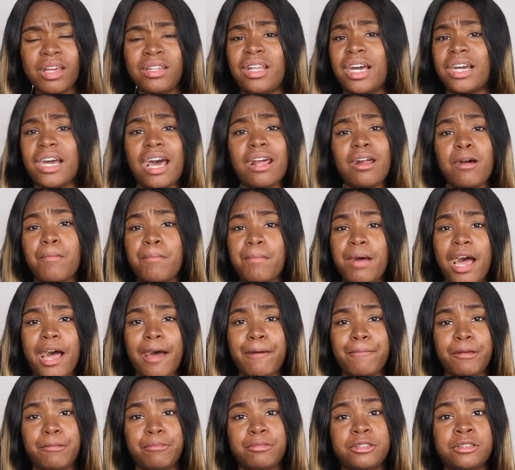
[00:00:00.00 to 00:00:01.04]
Like, I don't
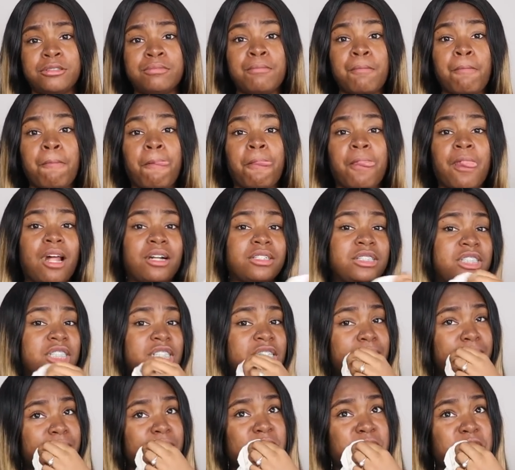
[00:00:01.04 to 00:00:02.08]
mind people
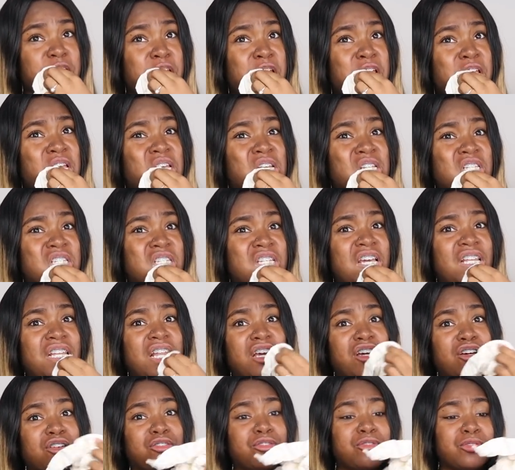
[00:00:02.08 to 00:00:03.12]
DMing and Tay and saying
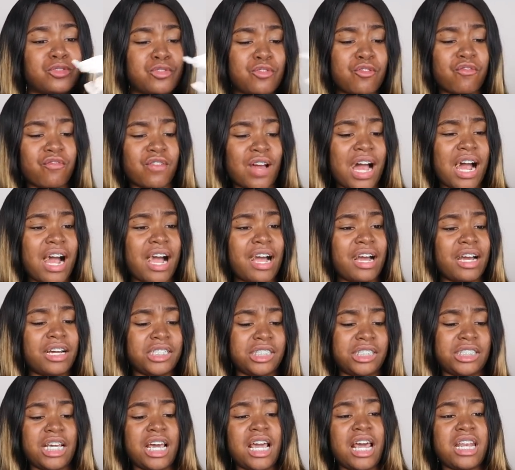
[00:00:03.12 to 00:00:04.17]
like, oh, you
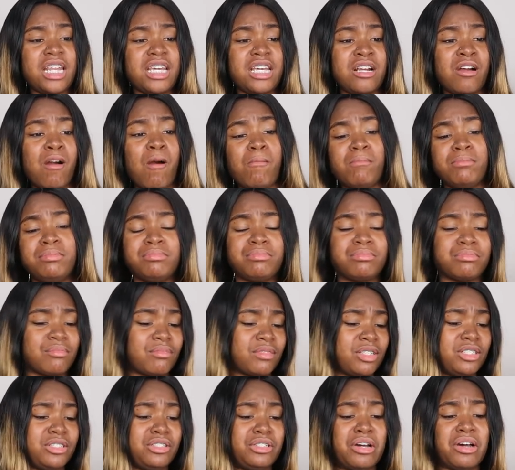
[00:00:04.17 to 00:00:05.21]
fine, daddy,
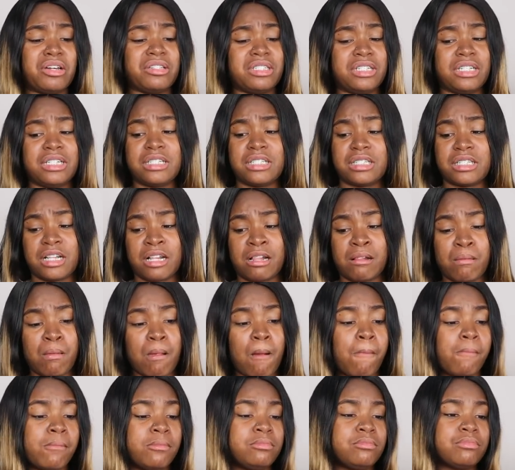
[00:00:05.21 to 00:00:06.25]
and all that stuff.
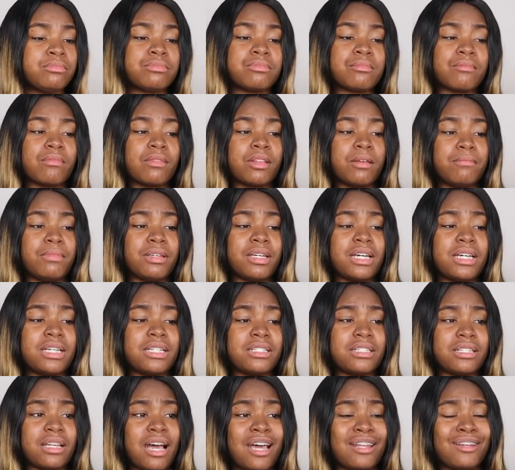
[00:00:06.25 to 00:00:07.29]

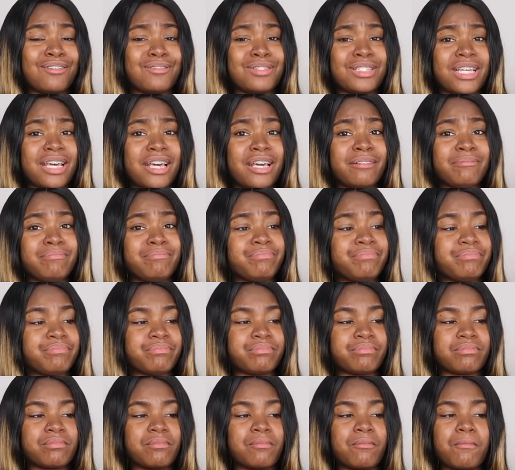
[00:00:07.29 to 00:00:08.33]
Because I know Tay,
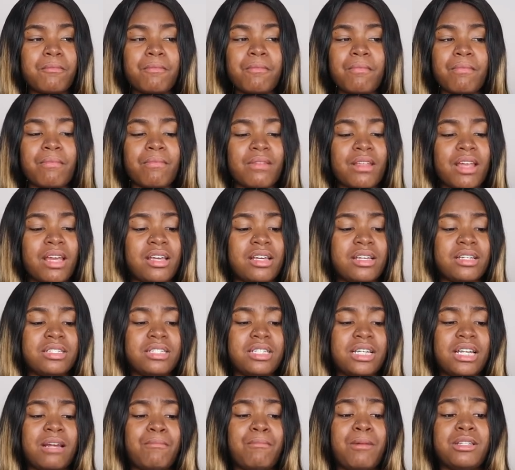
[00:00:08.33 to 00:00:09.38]

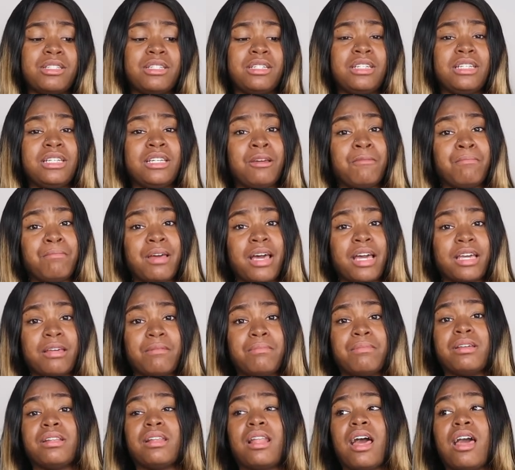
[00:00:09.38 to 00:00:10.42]
and Tay, I'm about to DM back
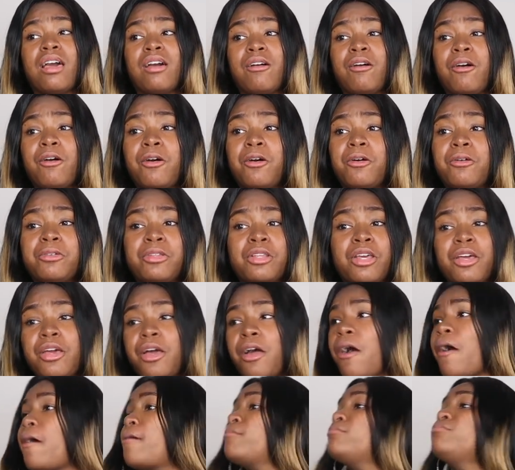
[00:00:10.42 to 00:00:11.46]
and be like, oh,
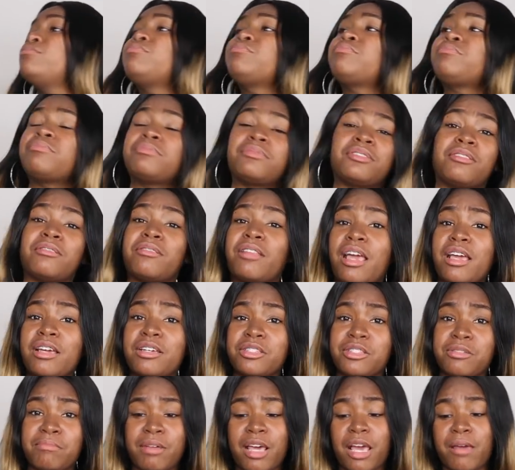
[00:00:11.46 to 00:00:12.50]
yeah,
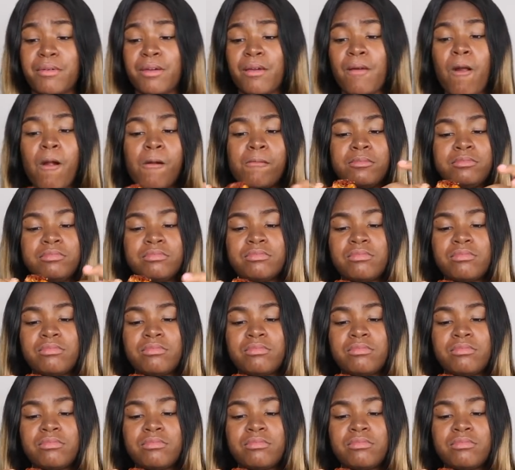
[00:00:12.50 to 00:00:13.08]
thanks, baby.